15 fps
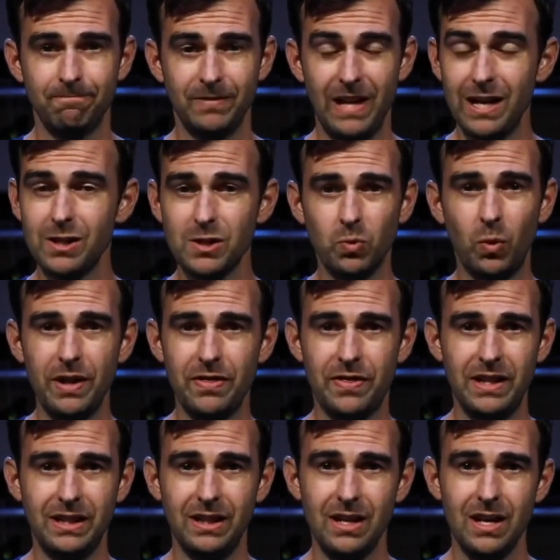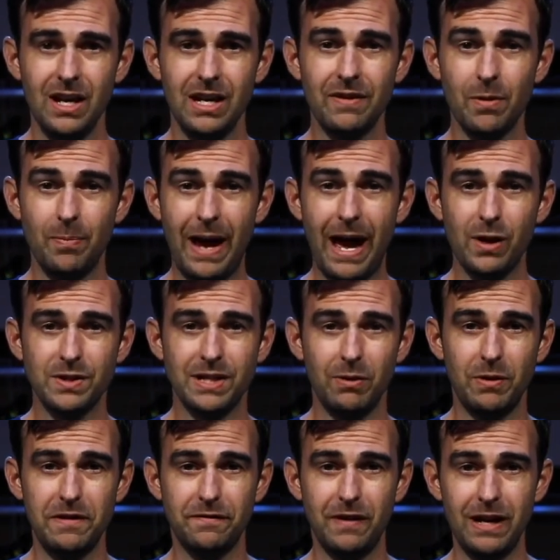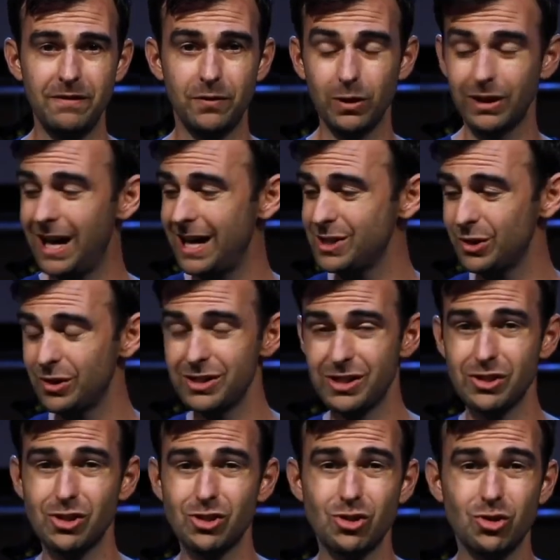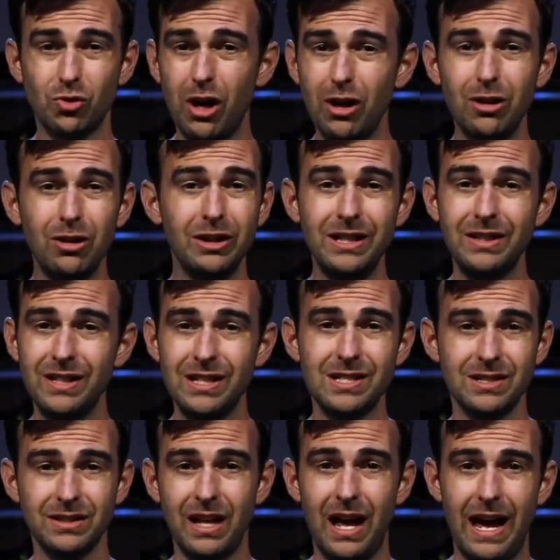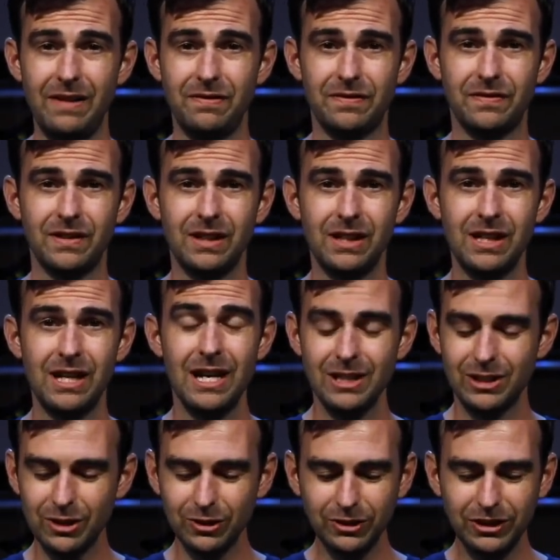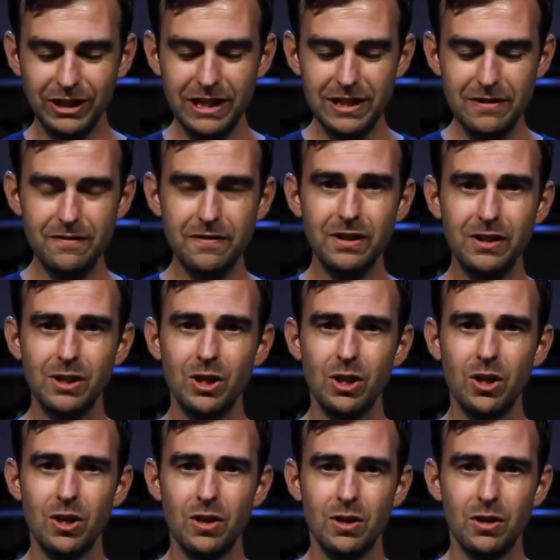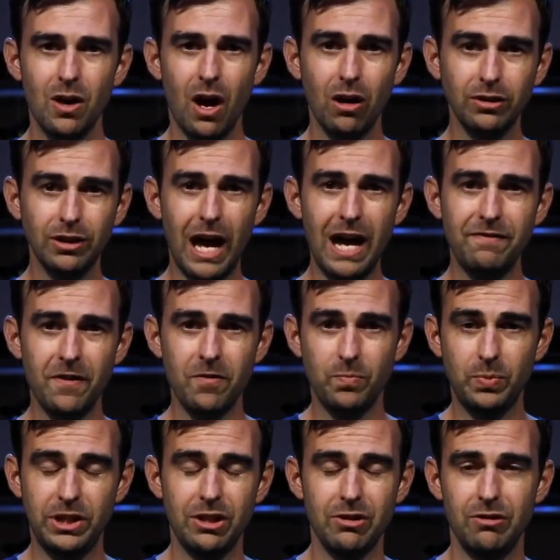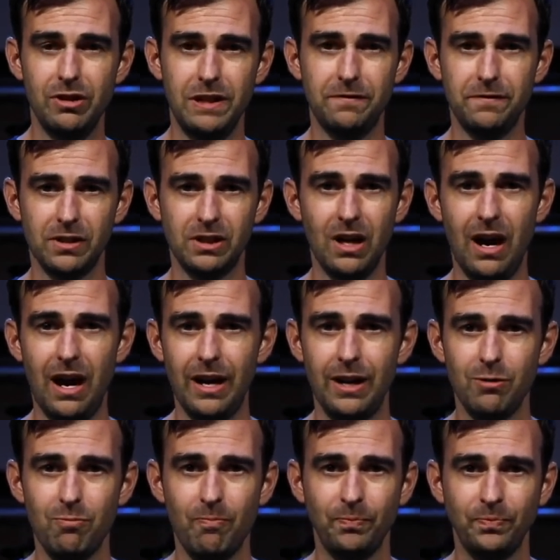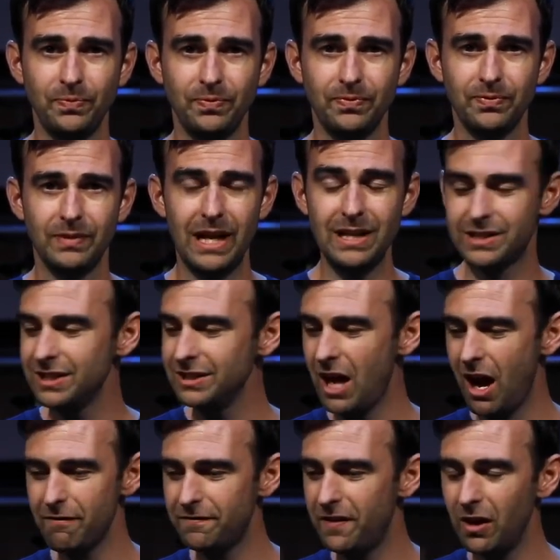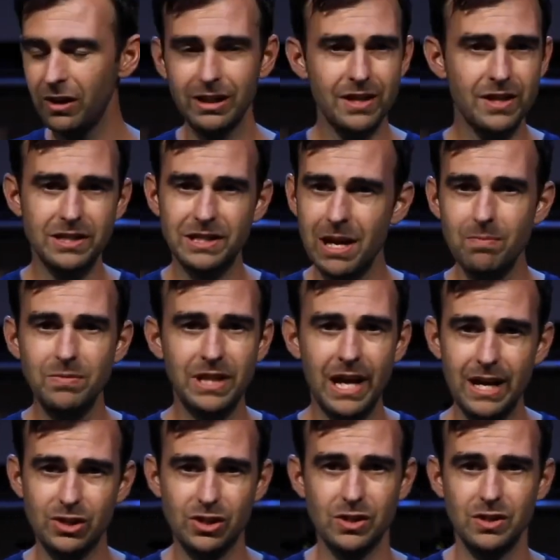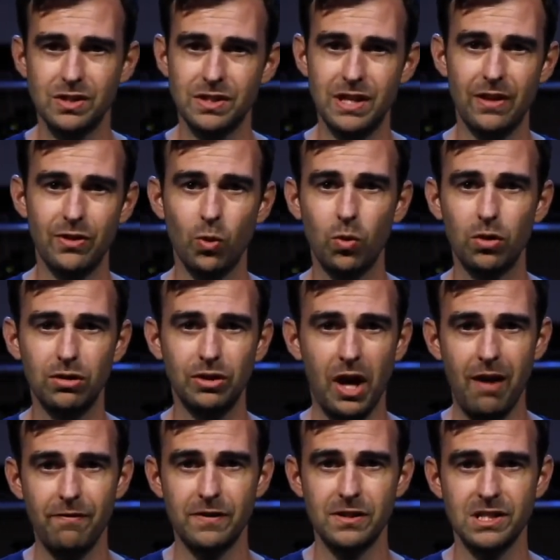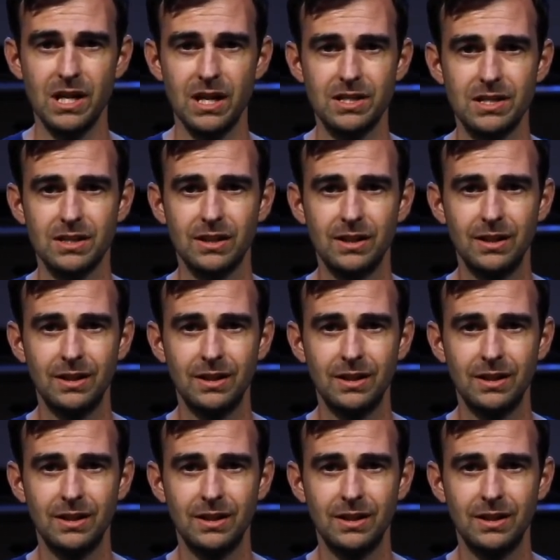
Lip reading: That is one thing in the battles that we fight for. Guys, there is a struggle in this life to live a life of purity for God and to not fall into the temptations that the world offers us.